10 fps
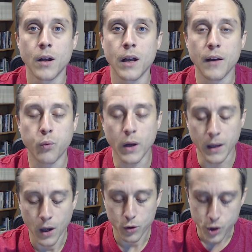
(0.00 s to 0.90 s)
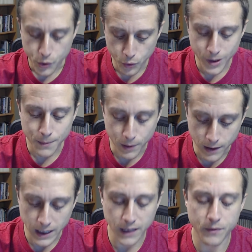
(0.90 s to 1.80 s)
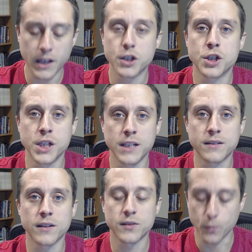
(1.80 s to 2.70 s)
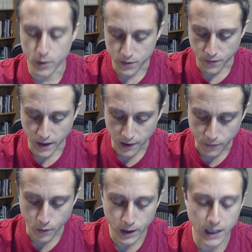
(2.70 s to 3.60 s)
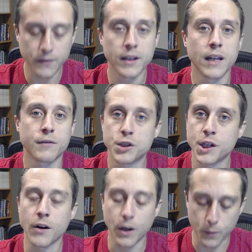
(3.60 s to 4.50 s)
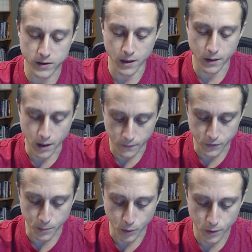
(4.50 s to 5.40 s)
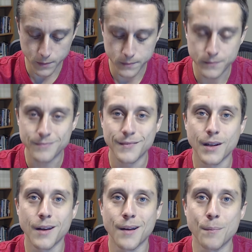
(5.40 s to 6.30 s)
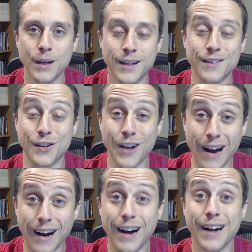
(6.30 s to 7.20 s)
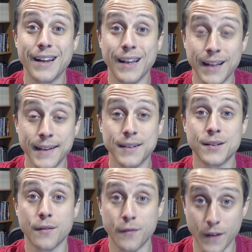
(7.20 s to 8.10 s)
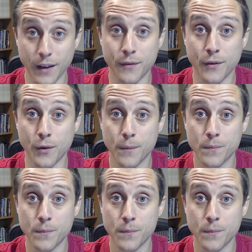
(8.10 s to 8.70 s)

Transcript: If we truly believe that Jesus was faithful, even if sharing was uncomfortable, because God is faithful.